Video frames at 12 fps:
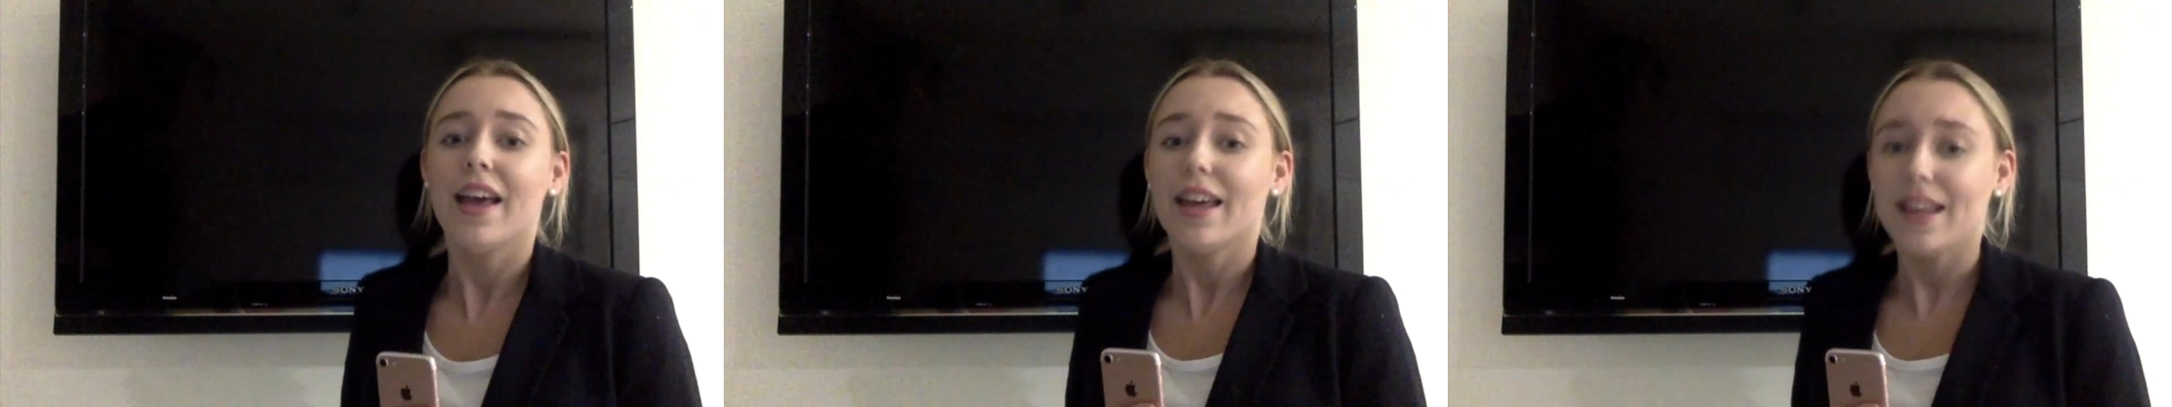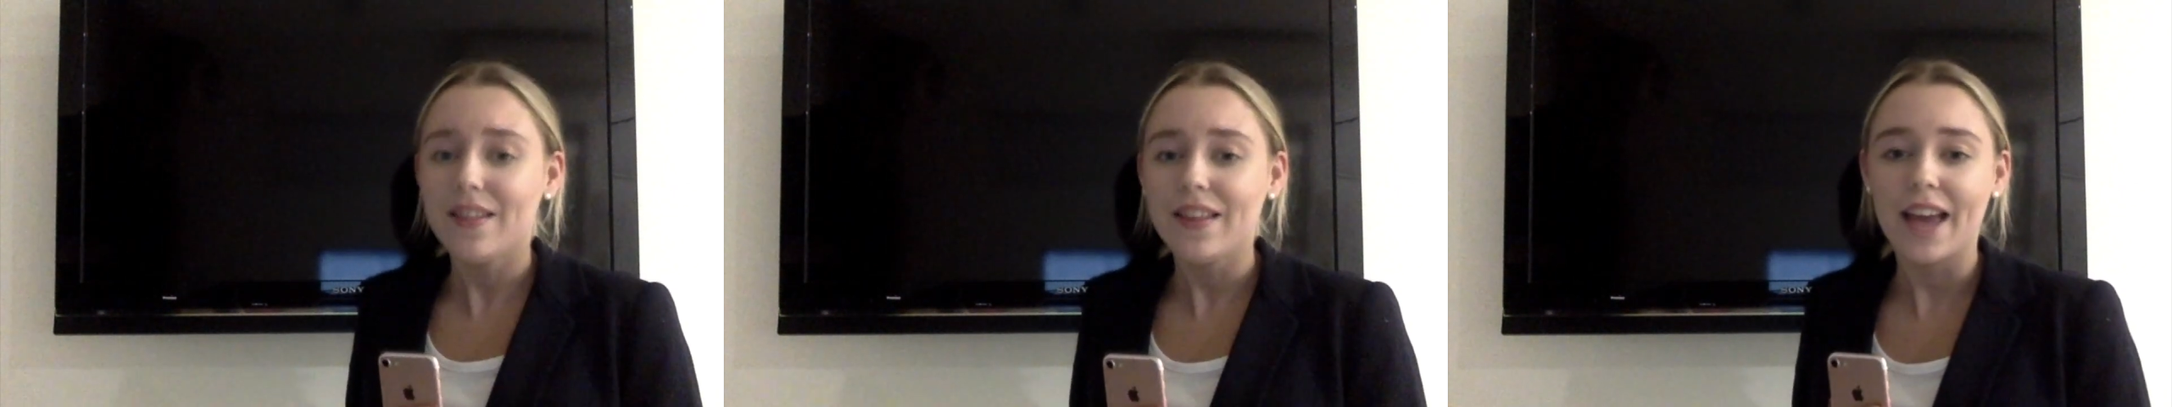
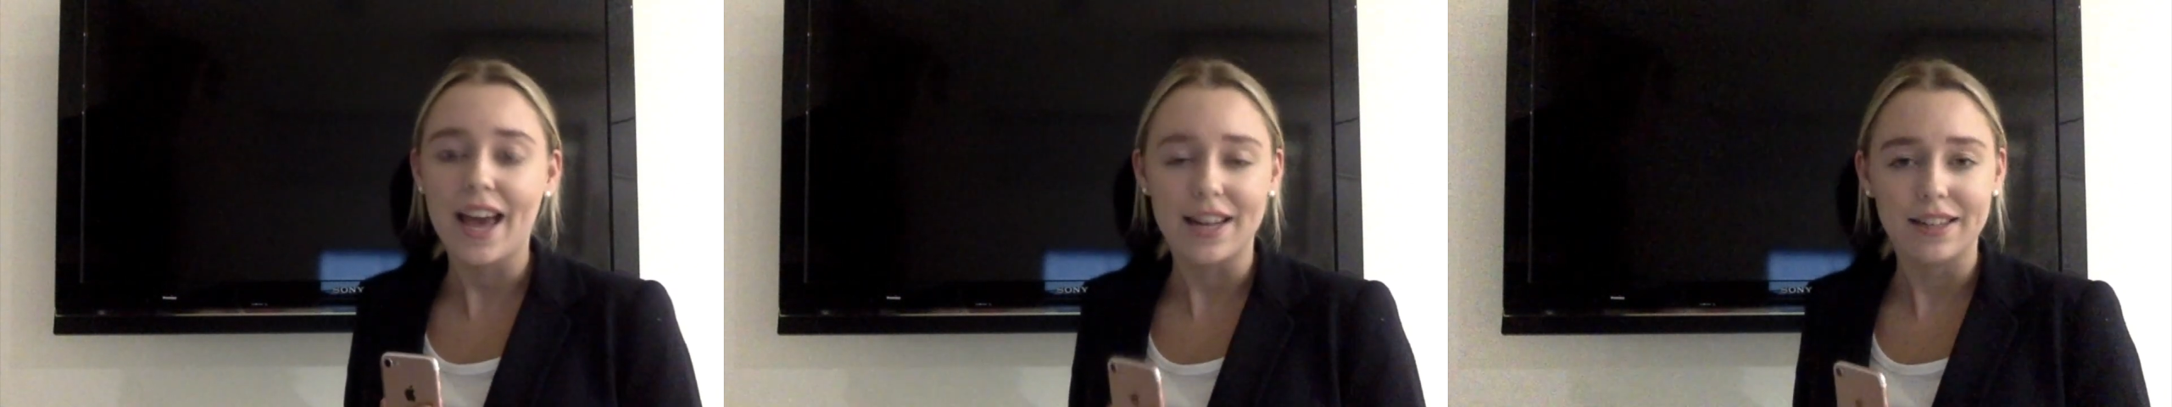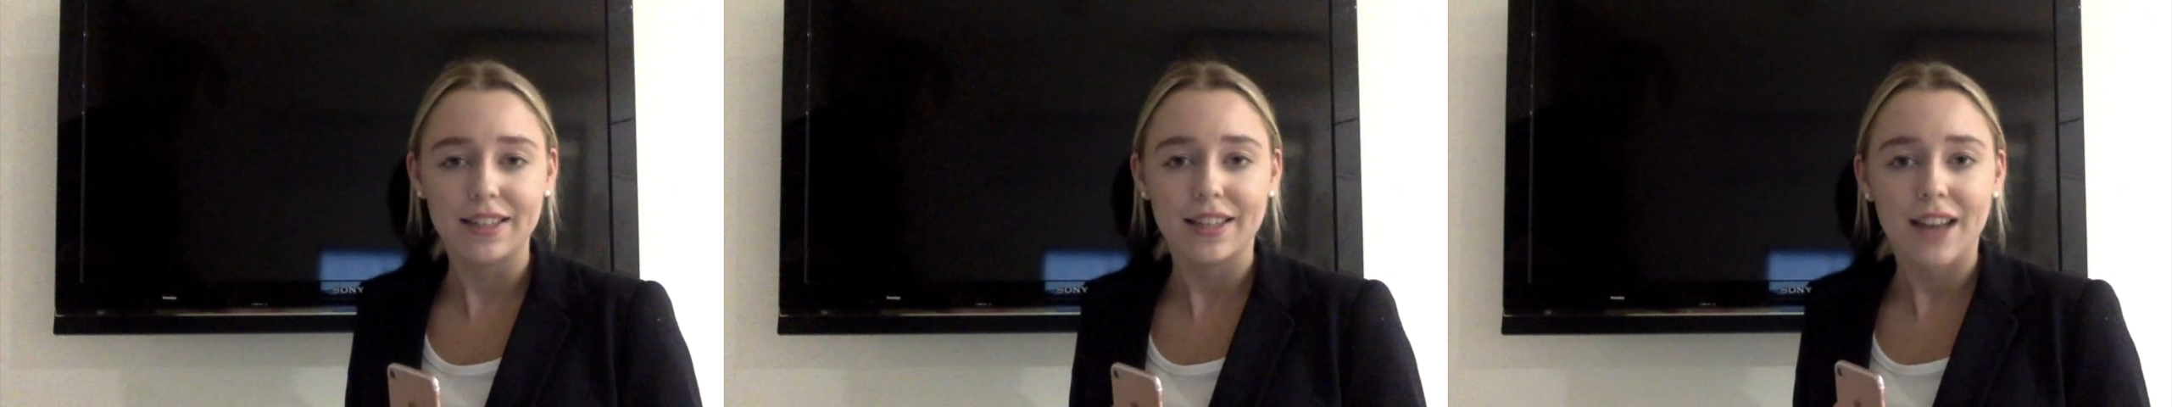In the
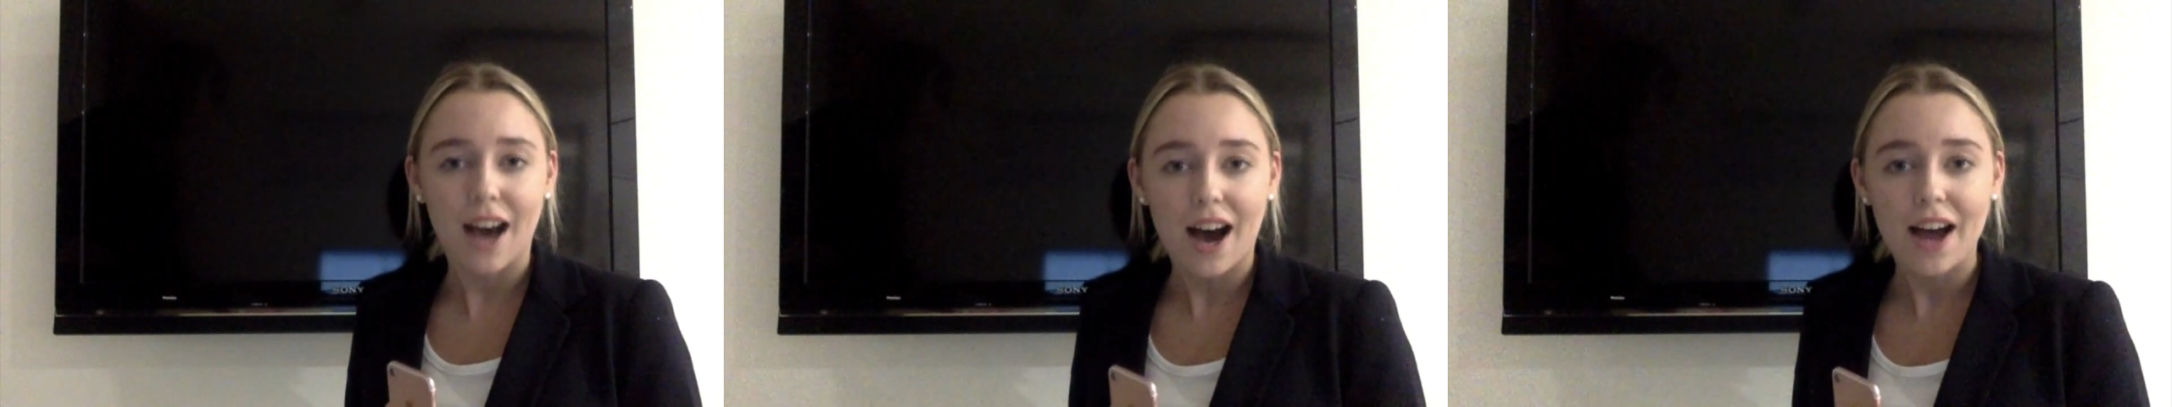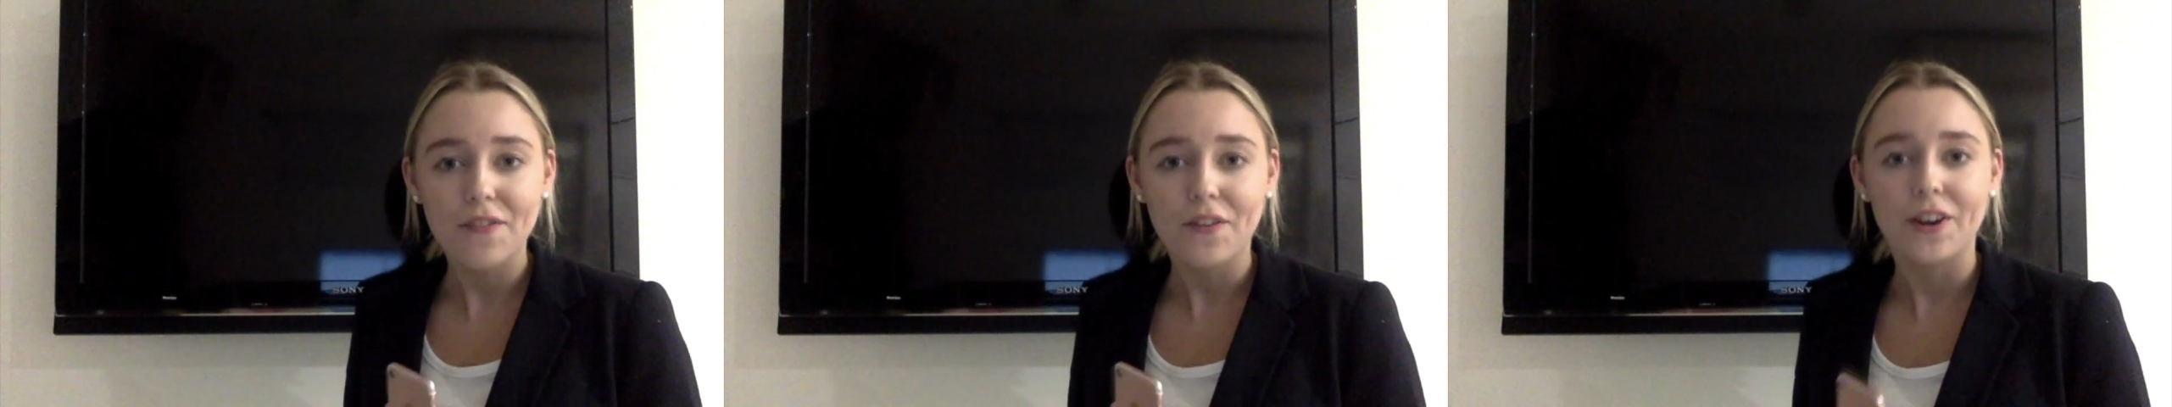end, the
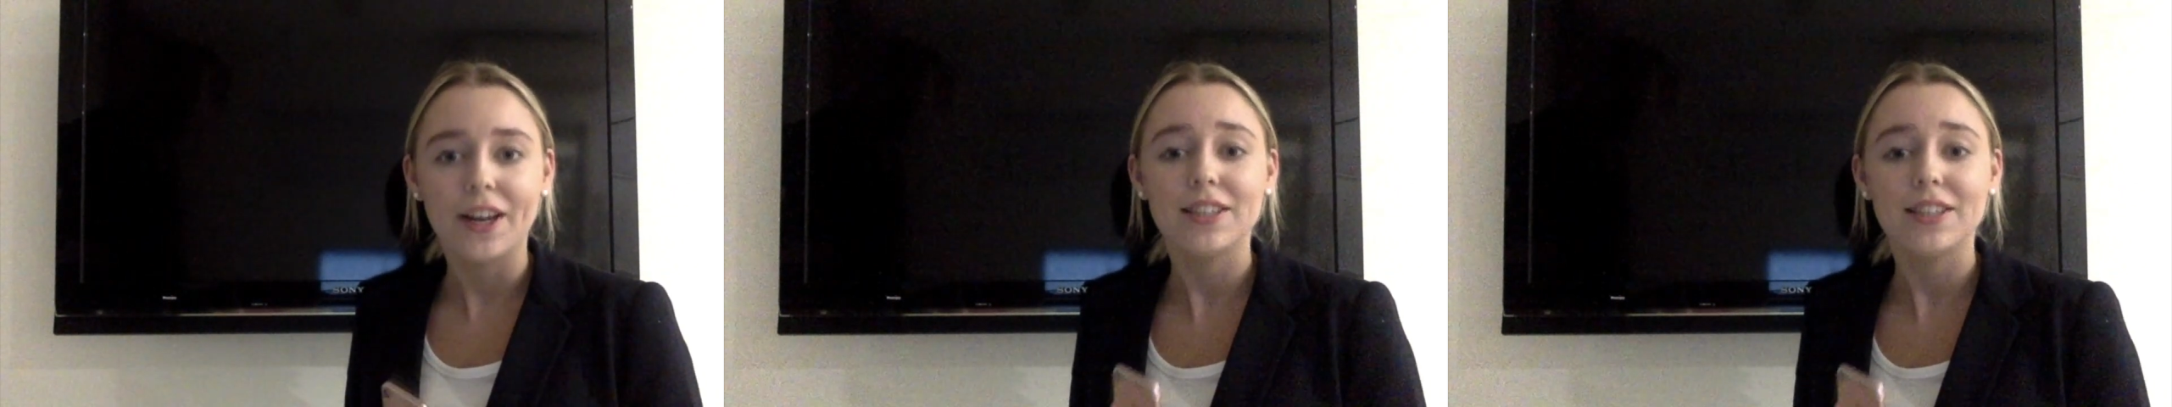iPhone